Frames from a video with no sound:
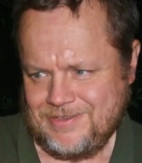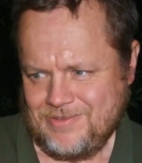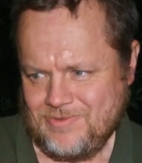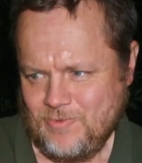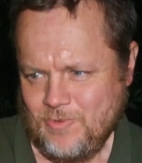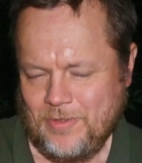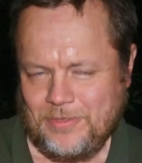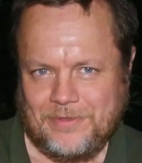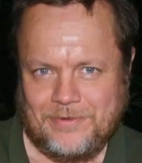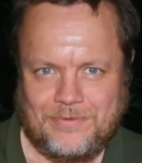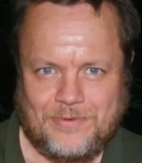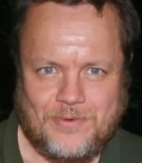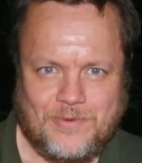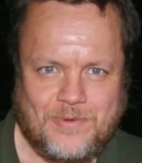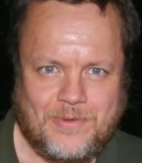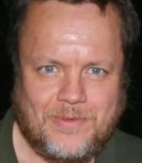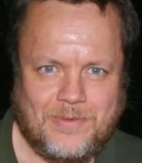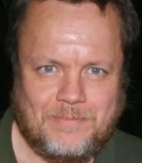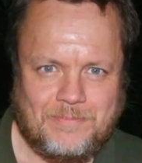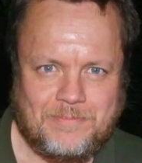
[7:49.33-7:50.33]
Wonderful,
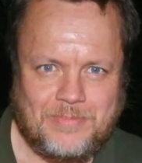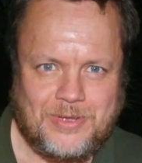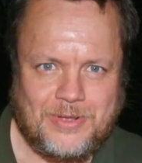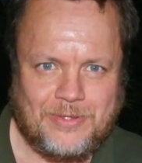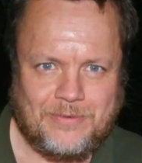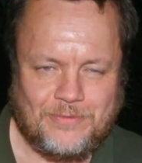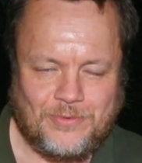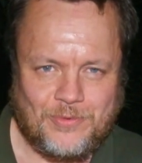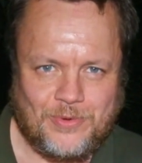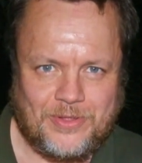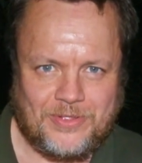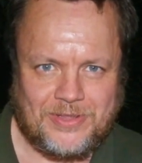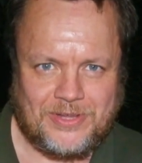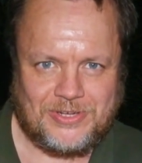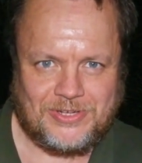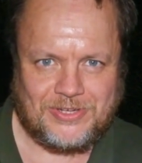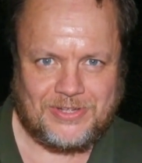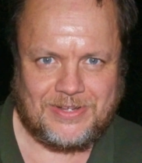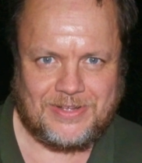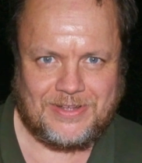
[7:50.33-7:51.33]
beautiful
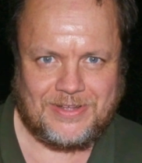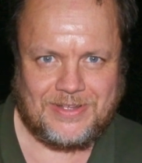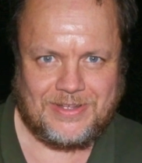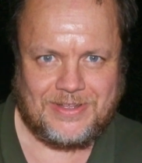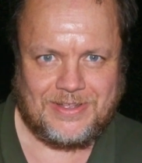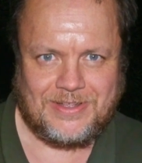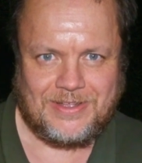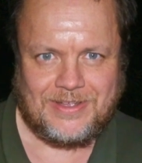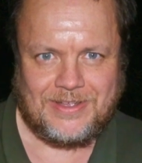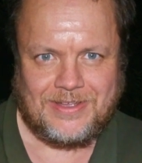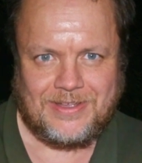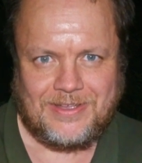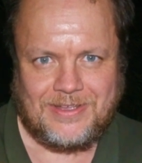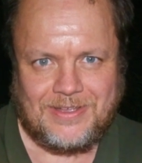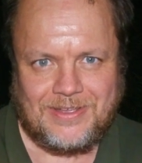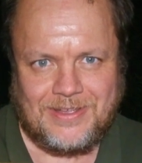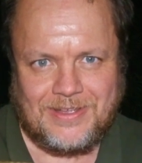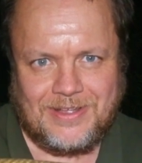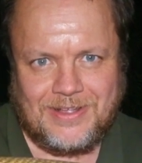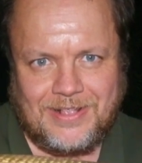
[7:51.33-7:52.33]
condition.
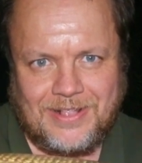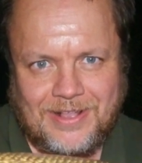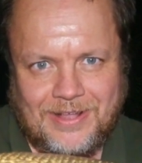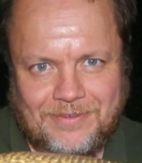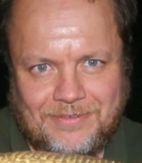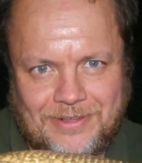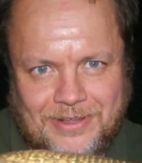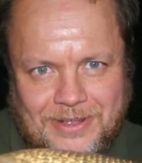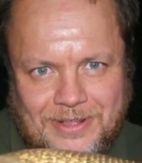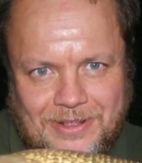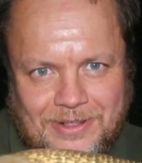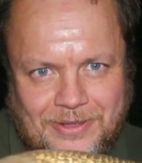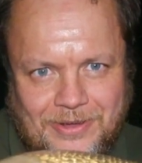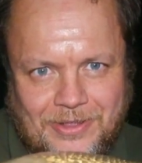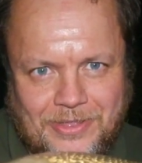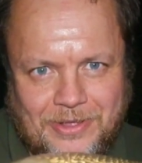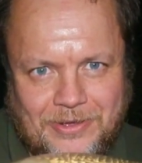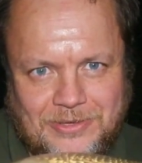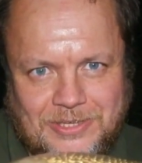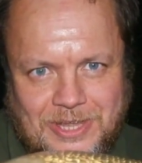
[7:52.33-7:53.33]
Lovely. Look
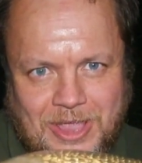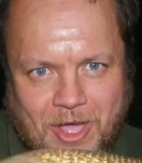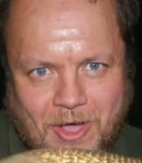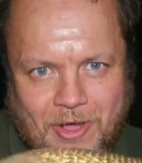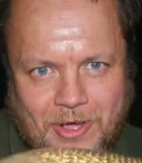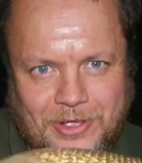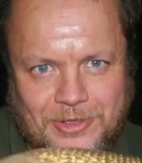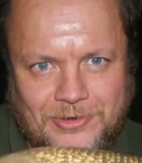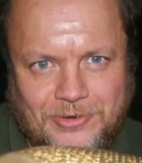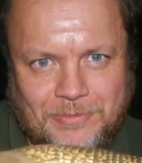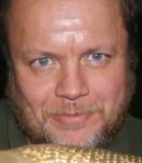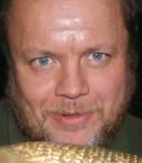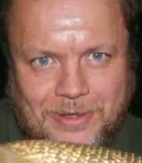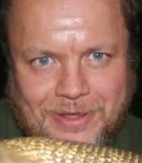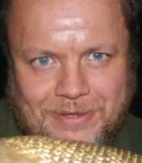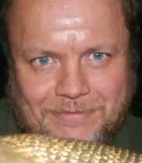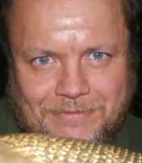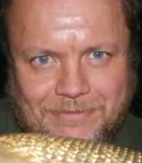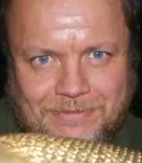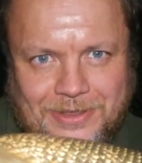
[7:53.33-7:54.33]
at those
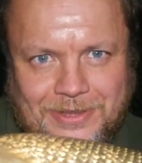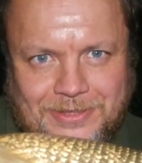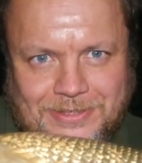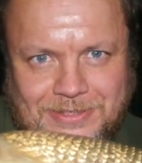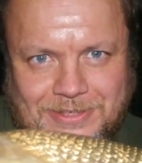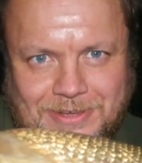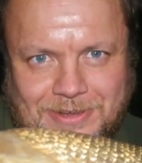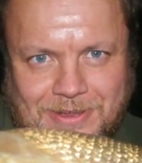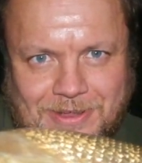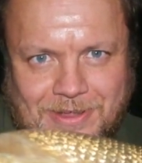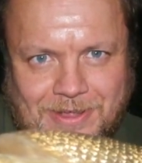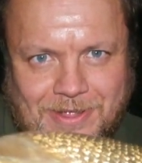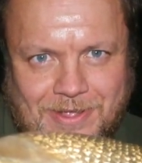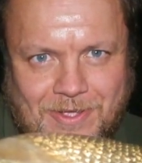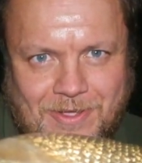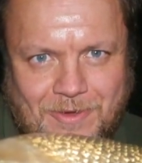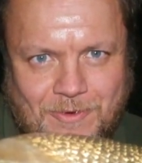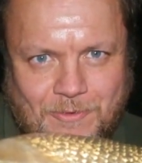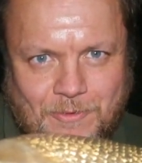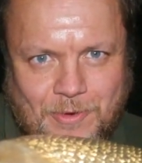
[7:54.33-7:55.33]
hydroplane fins.
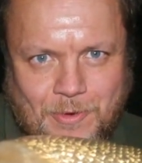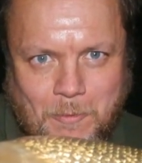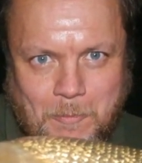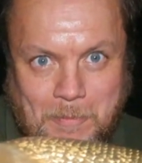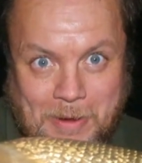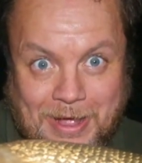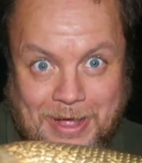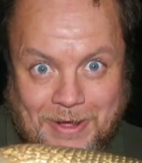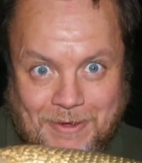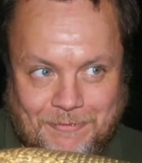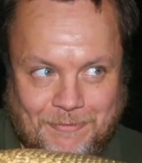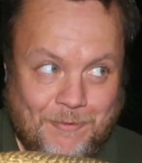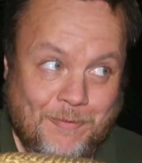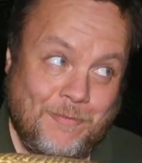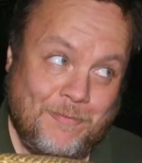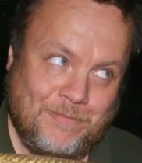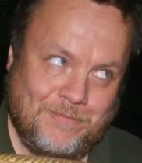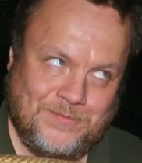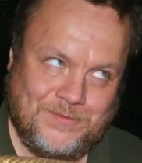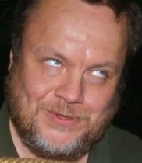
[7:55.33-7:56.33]
Real powerful.
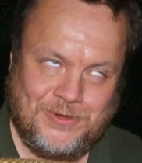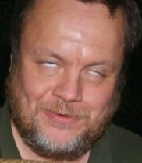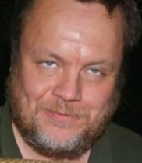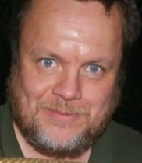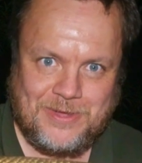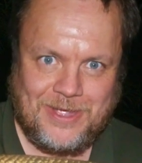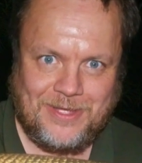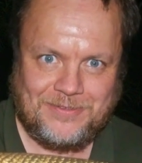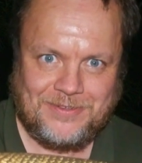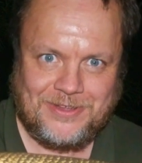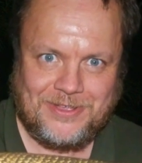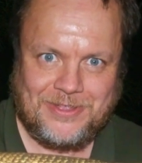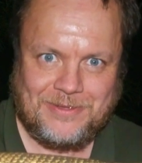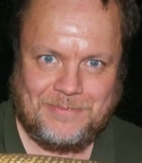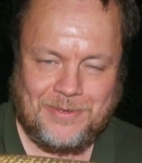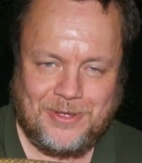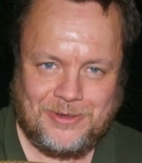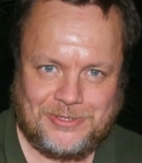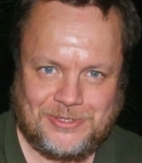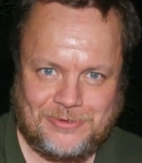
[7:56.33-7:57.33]
Took me under the
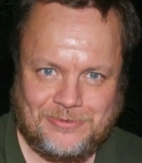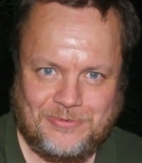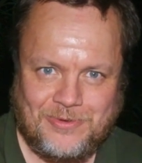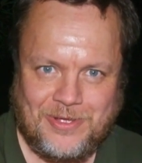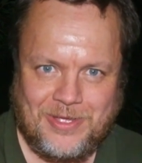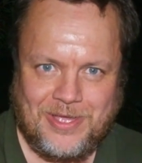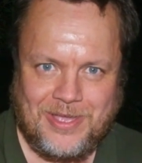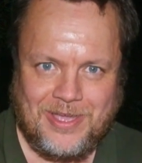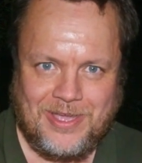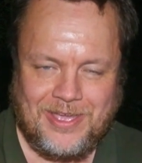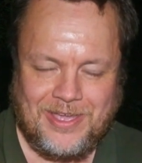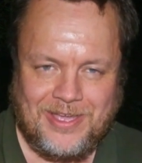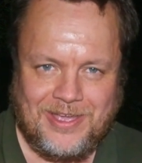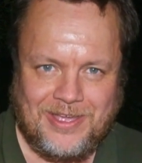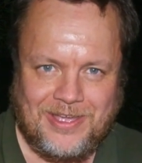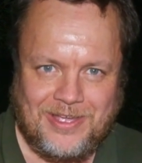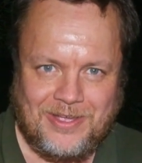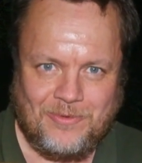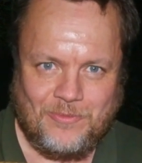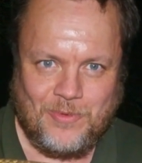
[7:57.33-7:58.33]
marginal
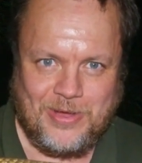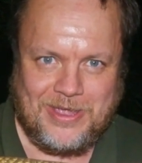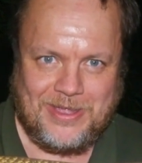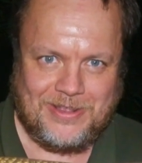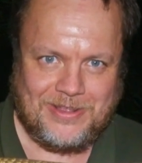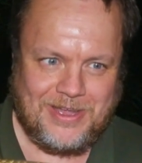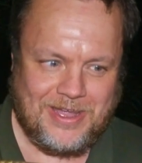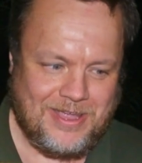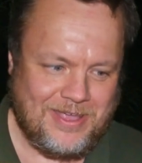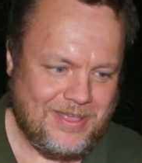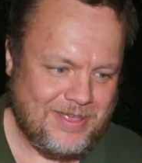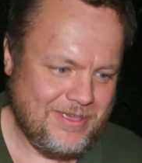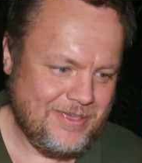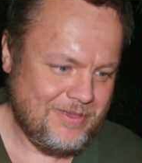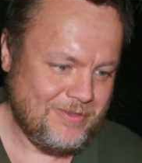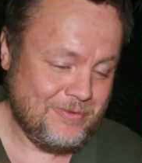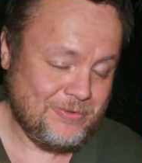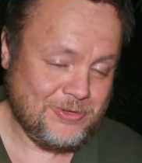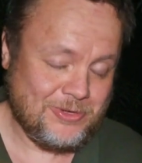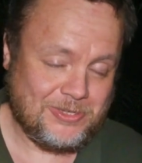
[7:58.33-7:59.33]
weed,
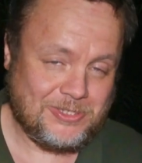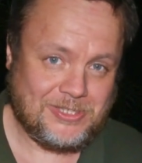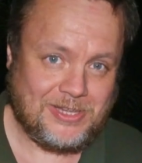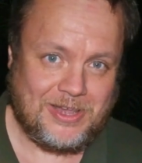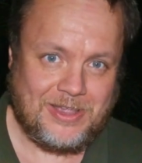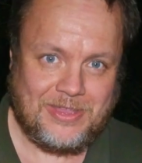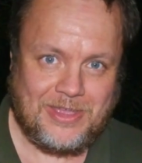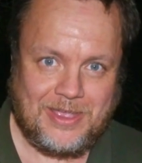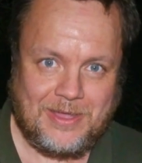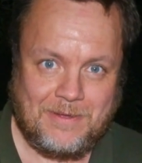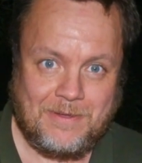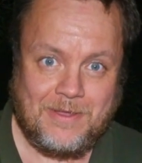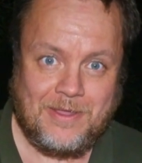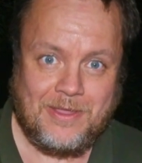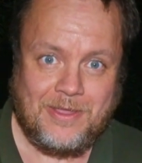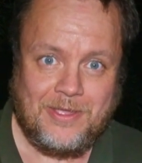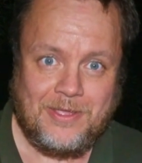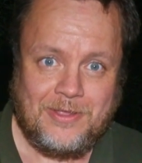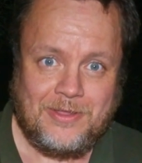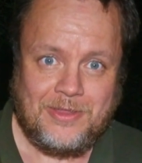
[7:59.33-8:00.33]
or should I say the
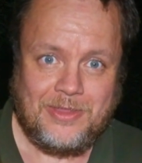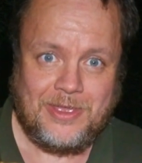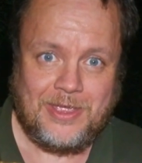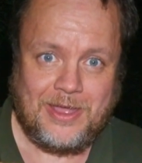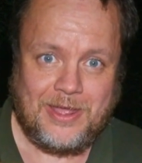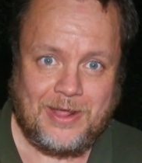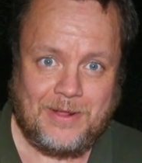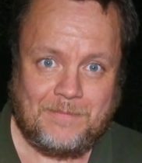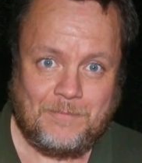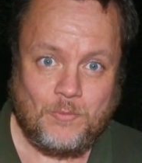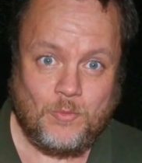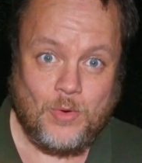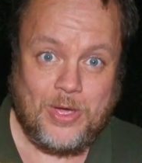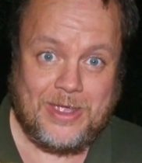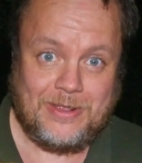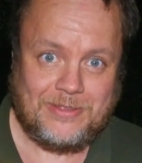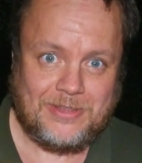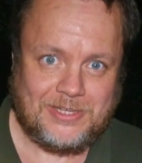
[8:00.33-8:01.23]
weed